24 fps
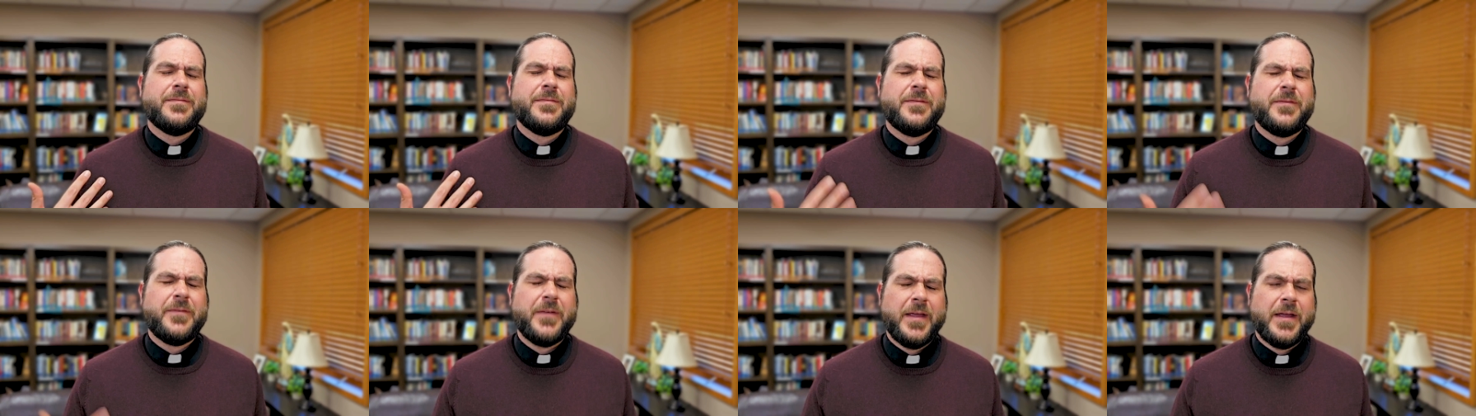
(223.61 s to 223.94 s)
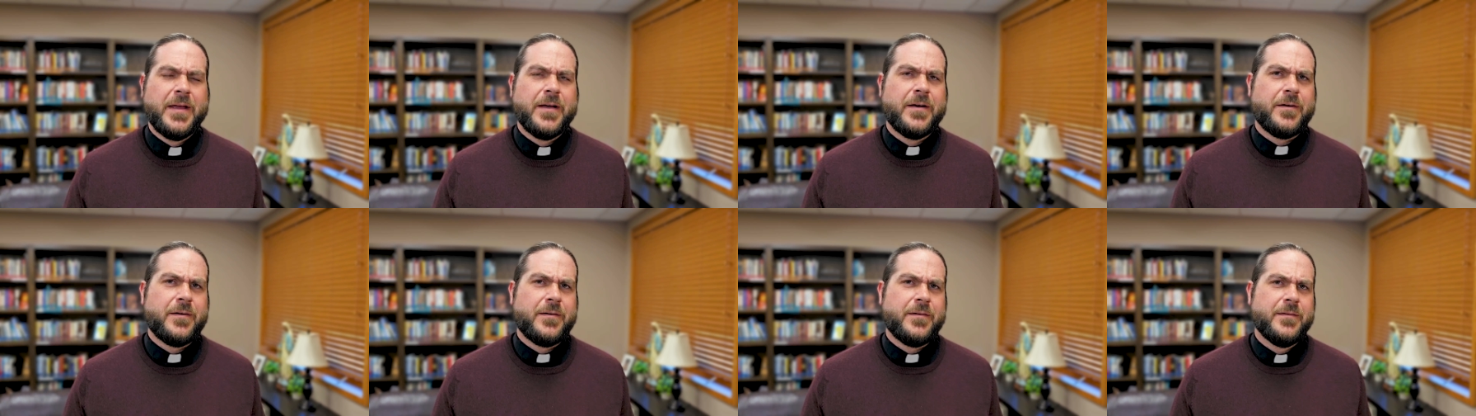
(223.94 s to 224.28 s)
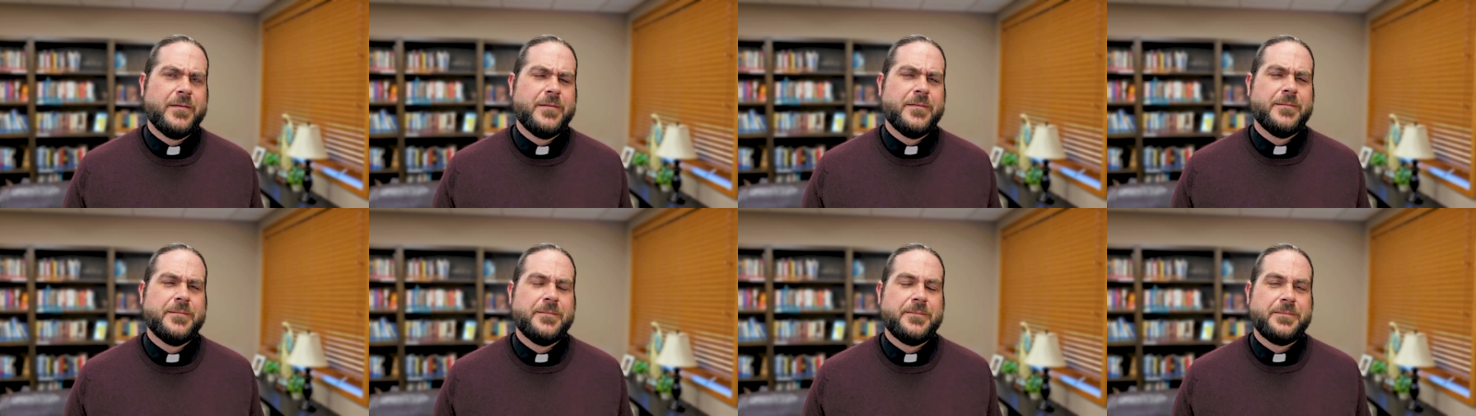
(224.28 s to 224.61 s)
feel
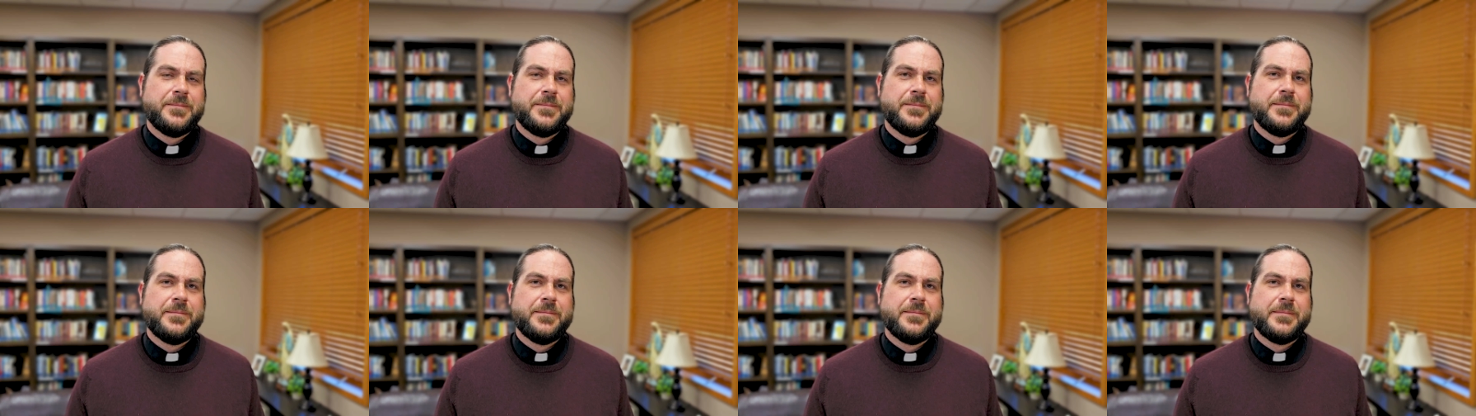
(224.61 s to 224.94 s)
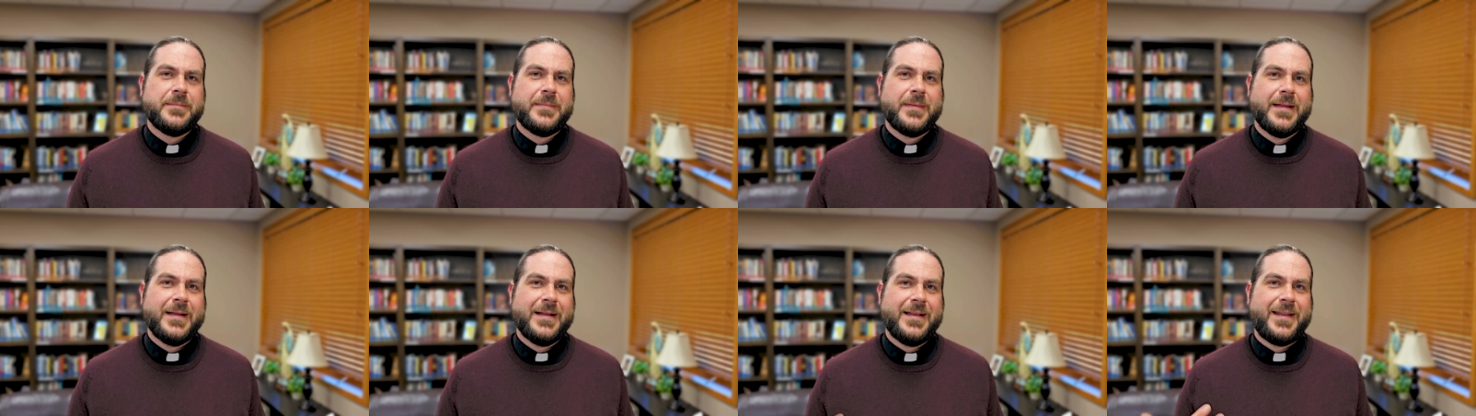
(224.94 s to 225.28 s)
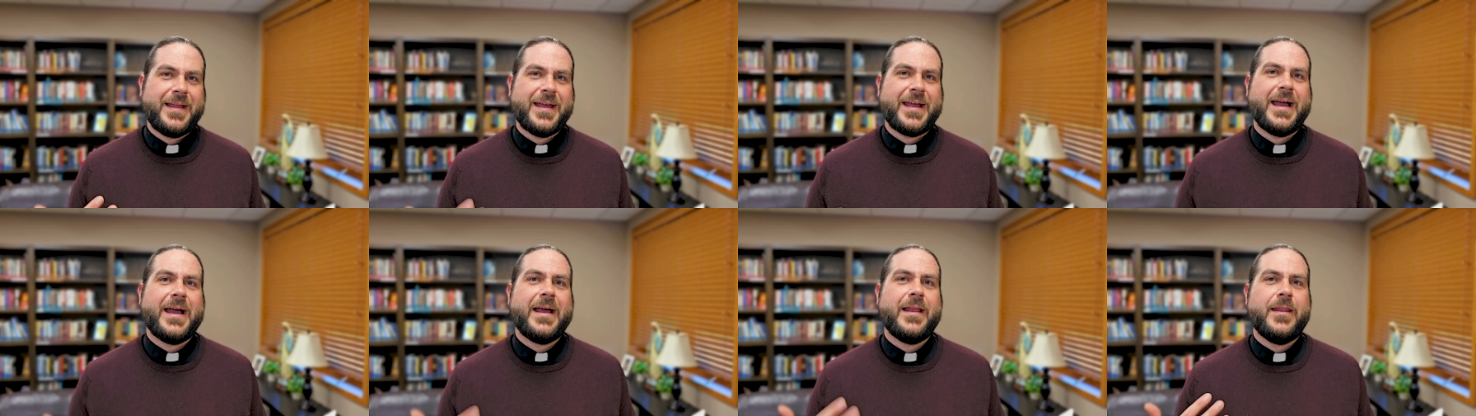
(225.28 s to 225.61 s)

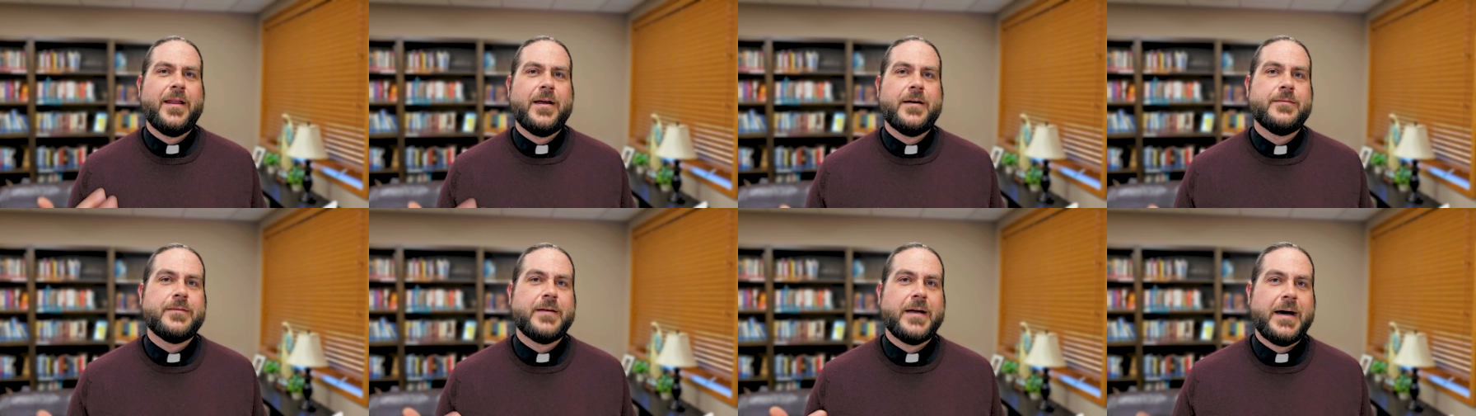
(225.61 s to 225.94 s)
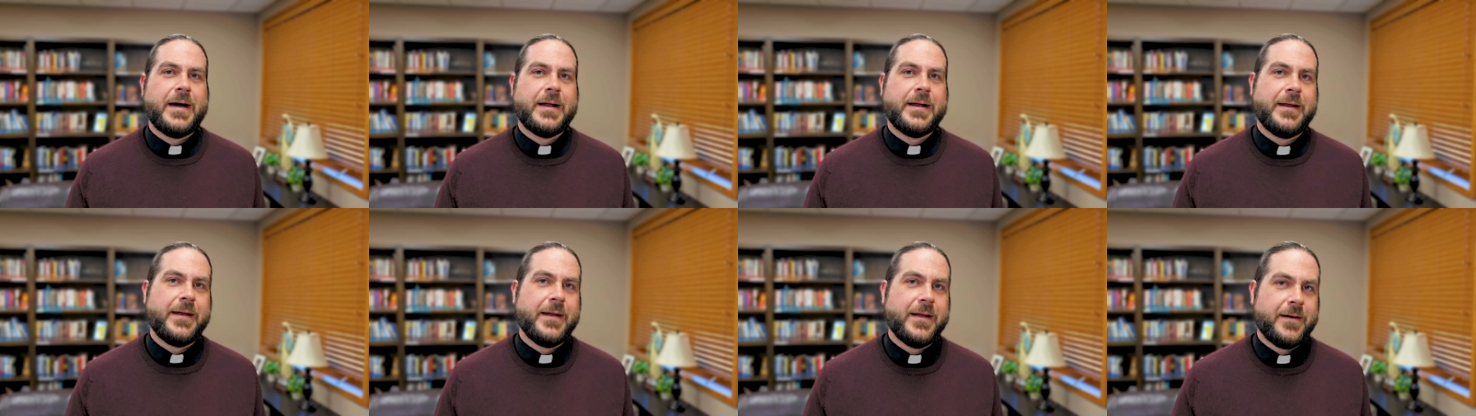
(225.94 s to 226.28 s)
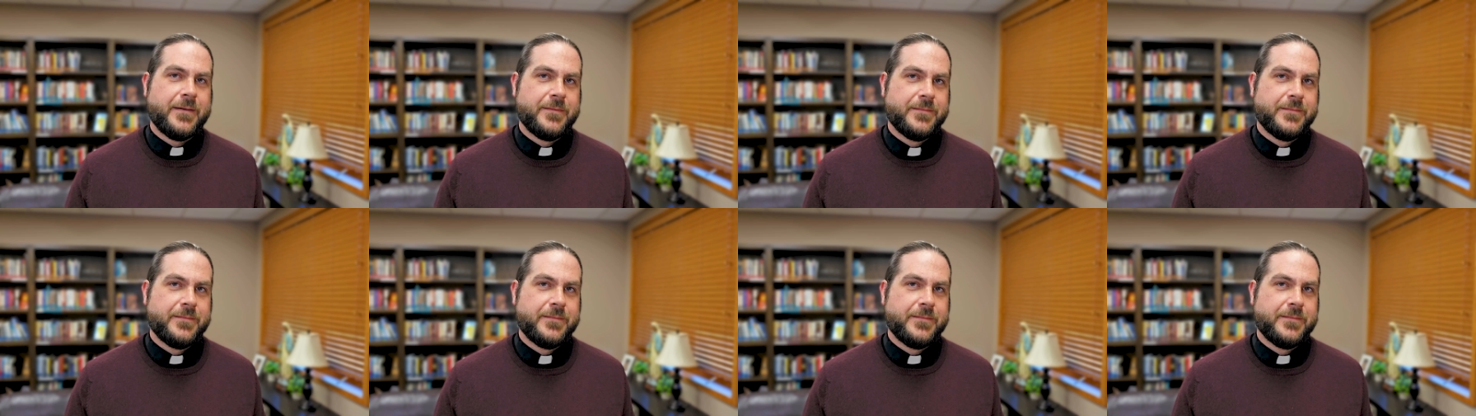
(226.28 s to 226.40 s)
like I love God enough,